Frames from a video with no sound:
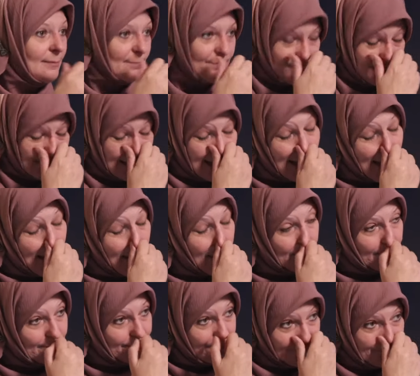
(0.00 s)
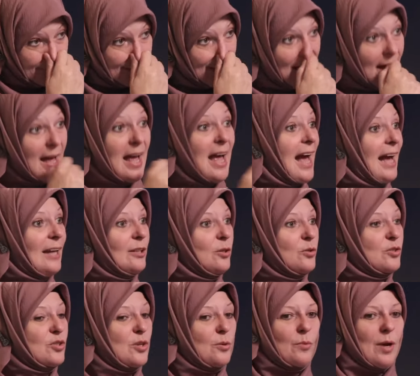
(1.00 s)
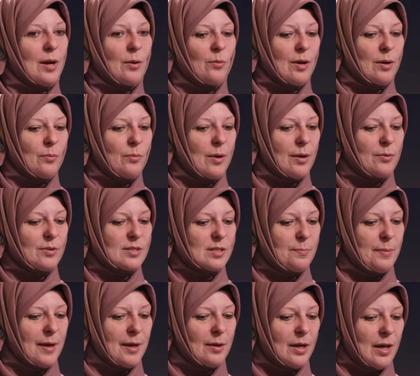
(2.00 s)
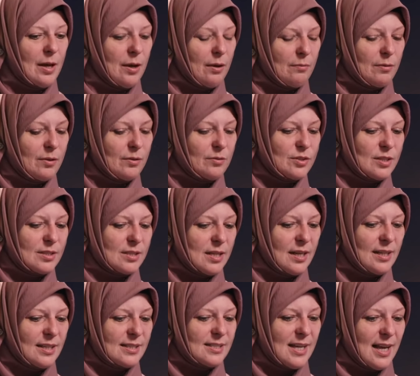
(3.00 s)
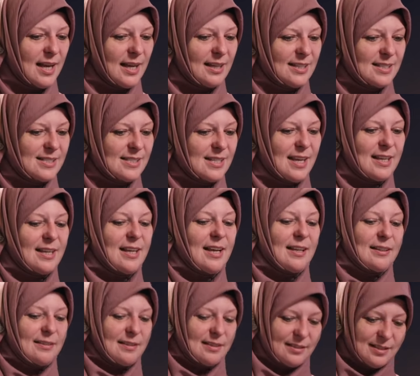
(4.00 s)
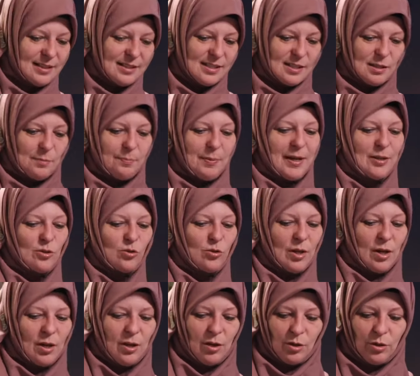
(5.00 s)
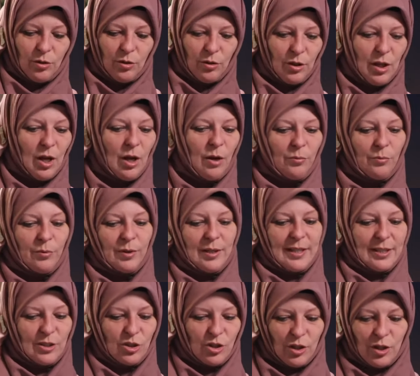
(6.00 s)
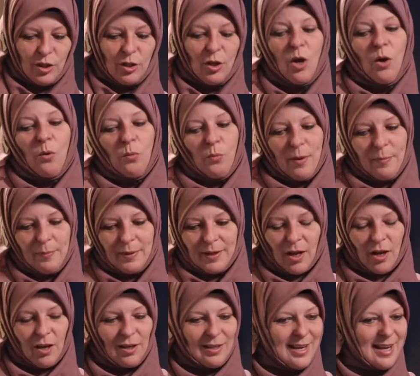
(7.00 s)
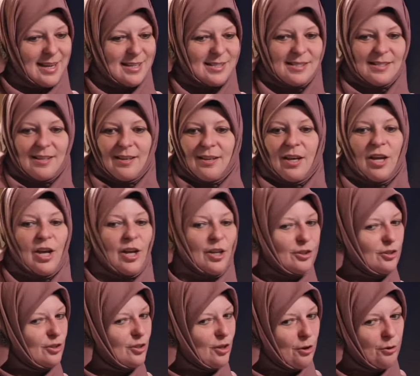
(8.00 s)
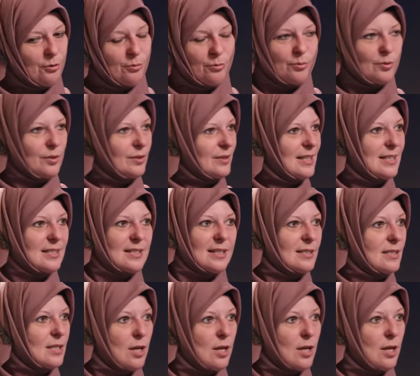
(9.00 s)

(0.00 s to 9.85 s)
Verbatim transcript: sheet. So yeah. then, yeah. And also, where, where, where is the does Allah Taala say this is a patriarchal religion women are lesser. Mm. No, these mm.